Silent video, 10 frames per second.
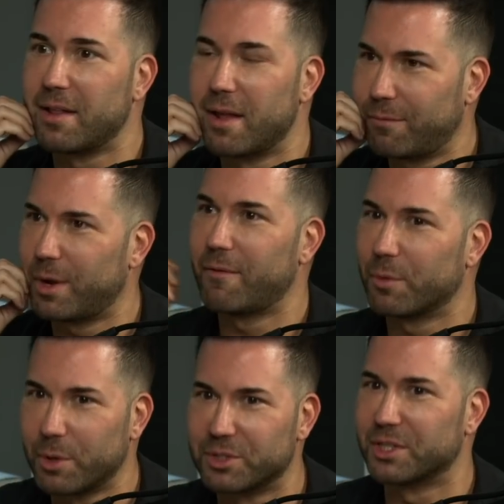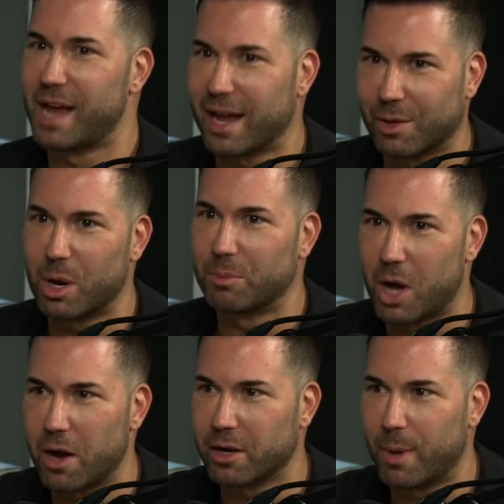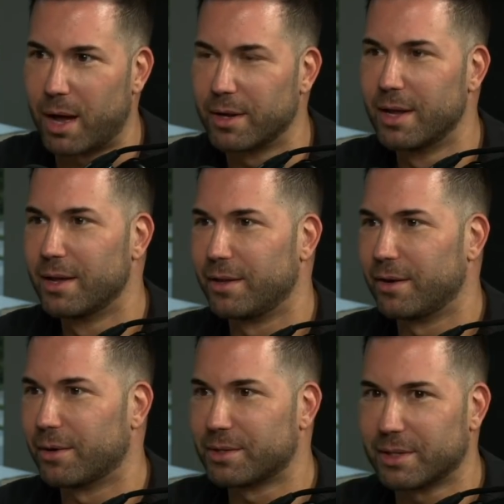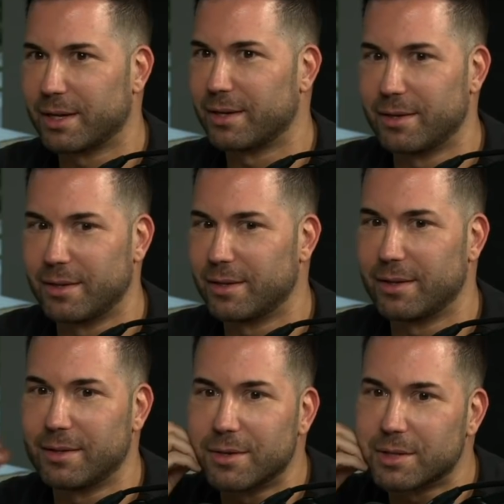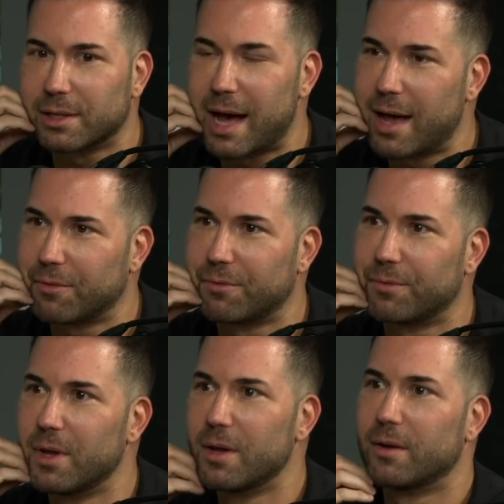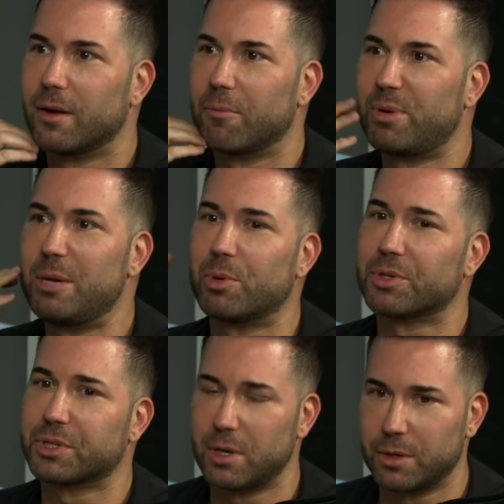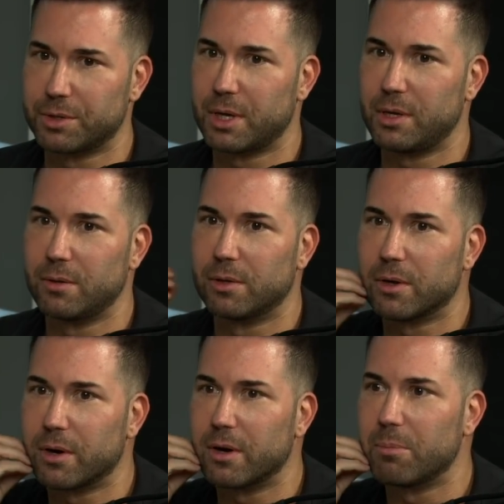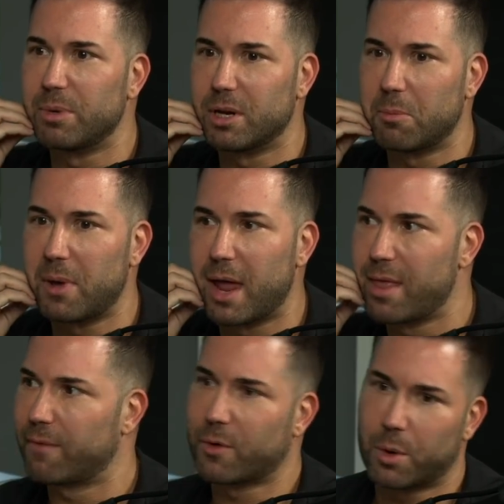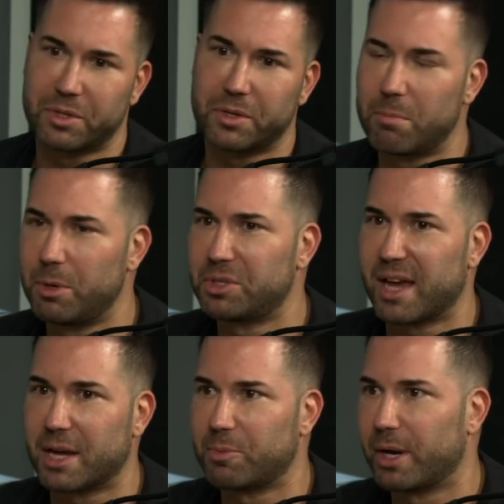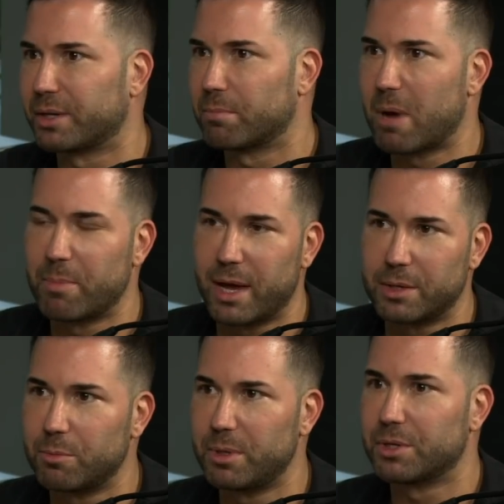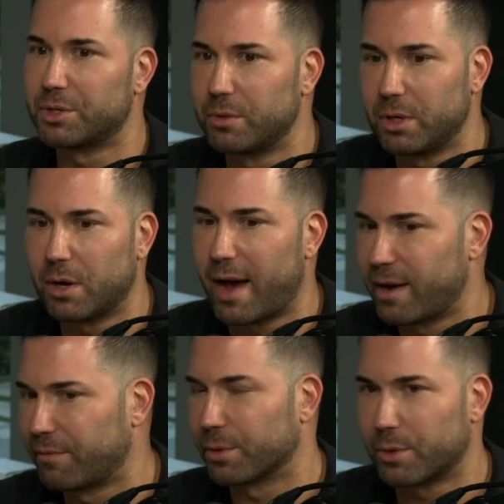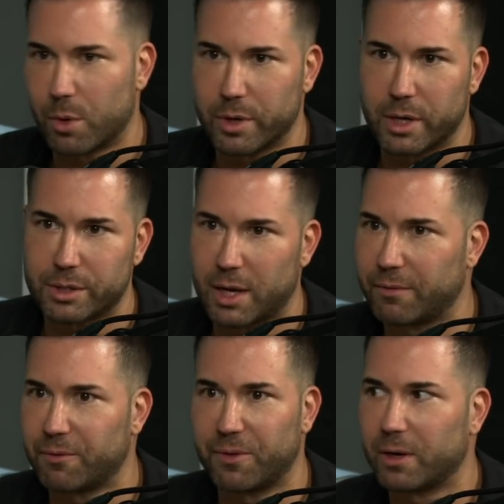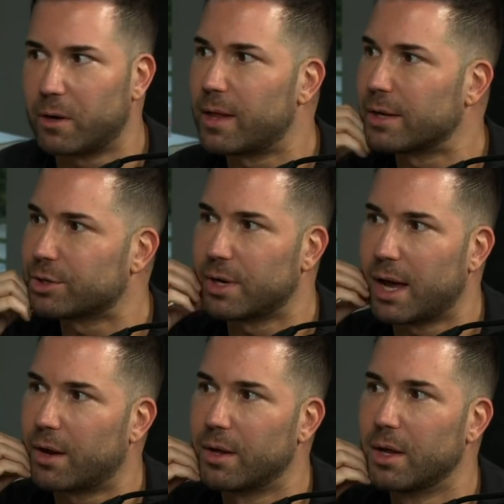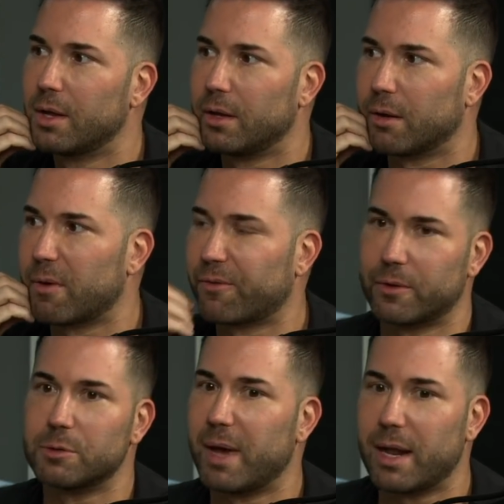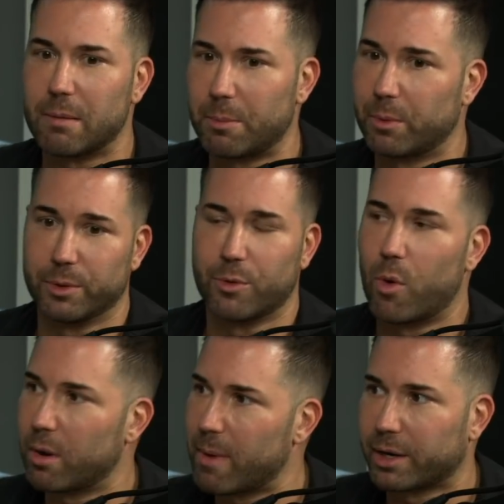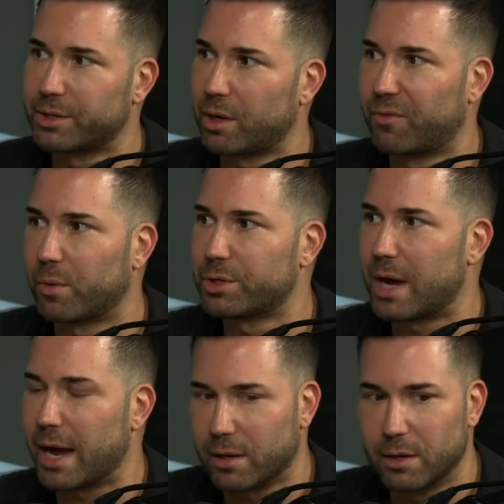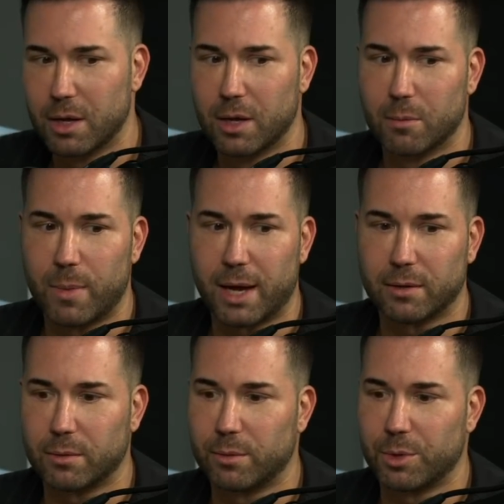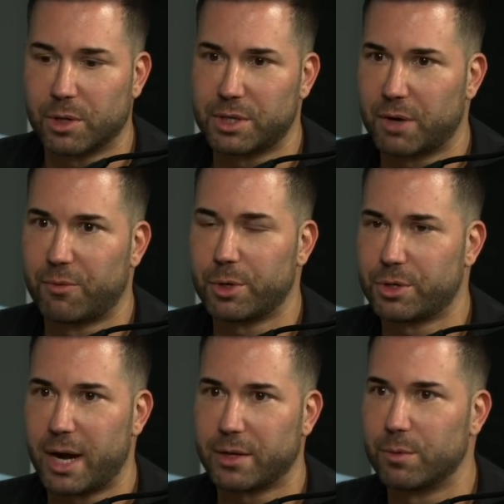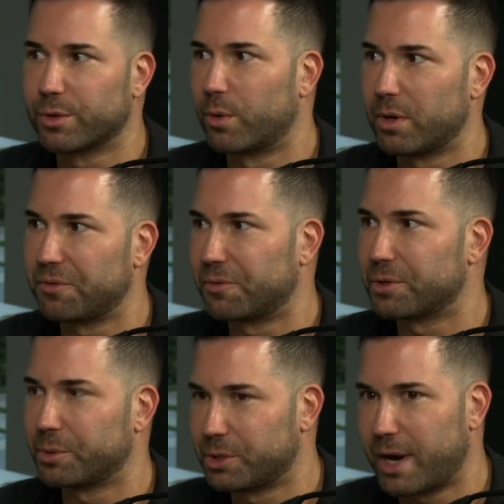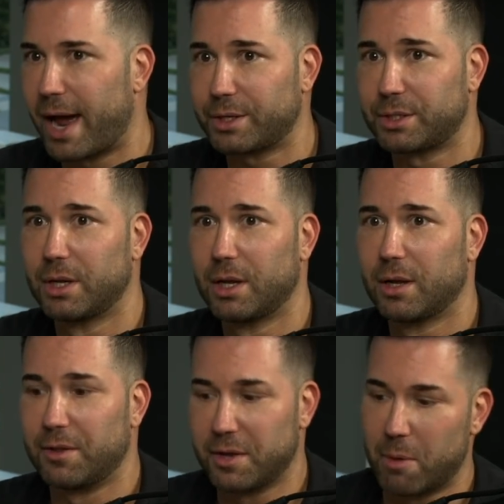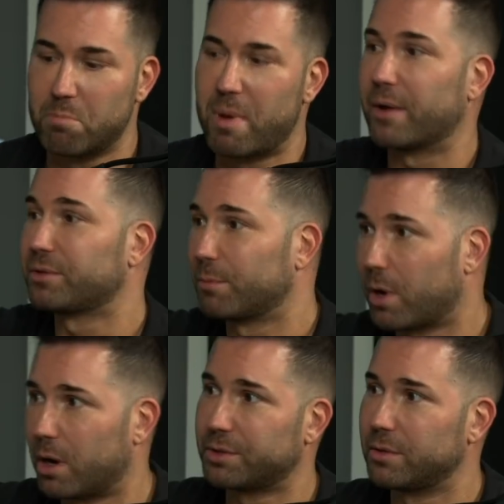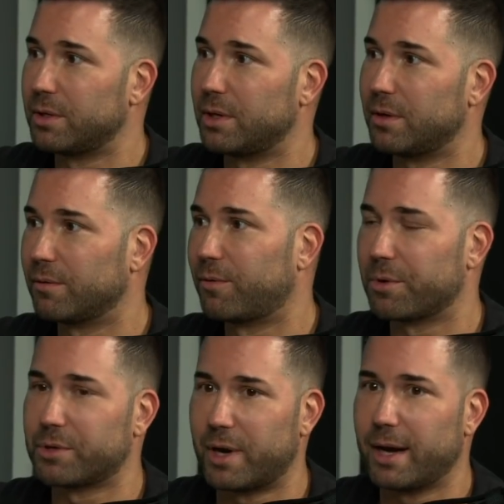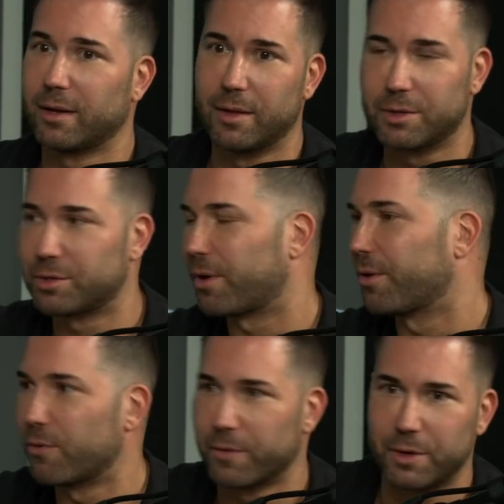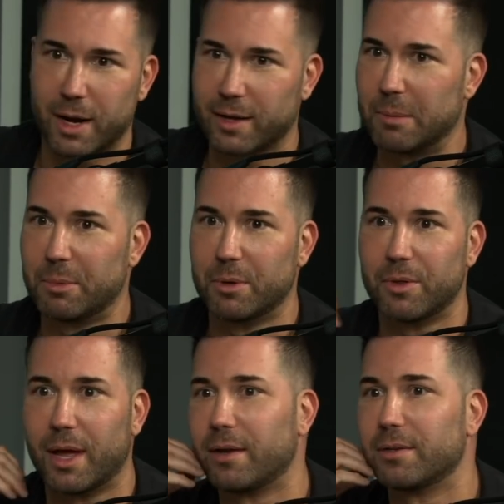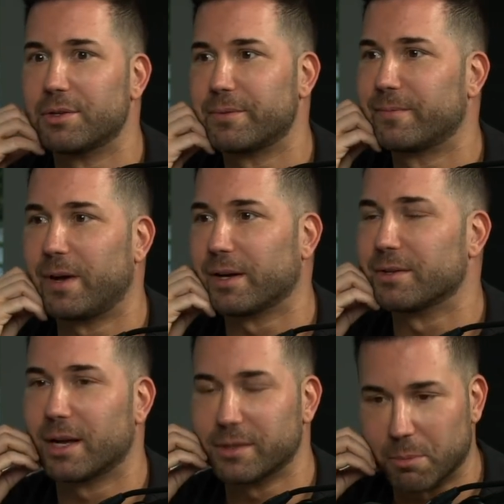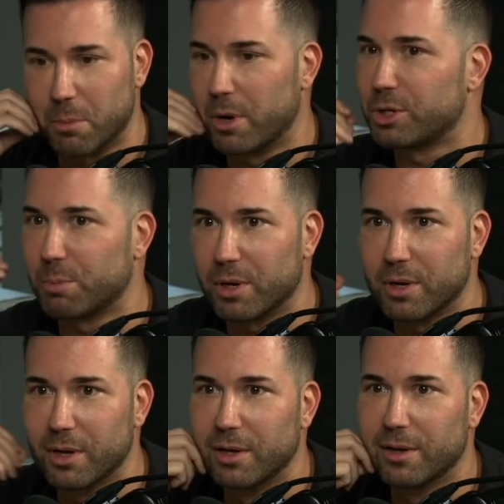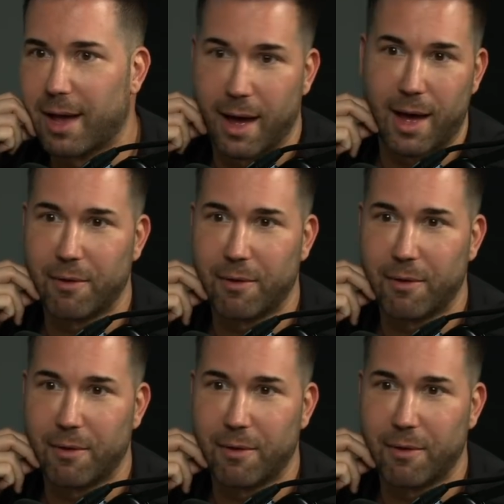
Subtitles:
and everyone knows exactly what I'm talking about. It's like there's a lot of people skills that you learn being in a band. And then, of course, there's the music aspect, because if my bands would be in the studio, I'd have to record us. I'd have to figure all that shit out. My first band, I remember we recorded on my cassette 4-track. And back with the cassette 4-track, you record on the first 3 tracks, and you got to bounce them all to the 4th track and then start over. And you got to keep doing that. And it just fucking sounds like mush. But I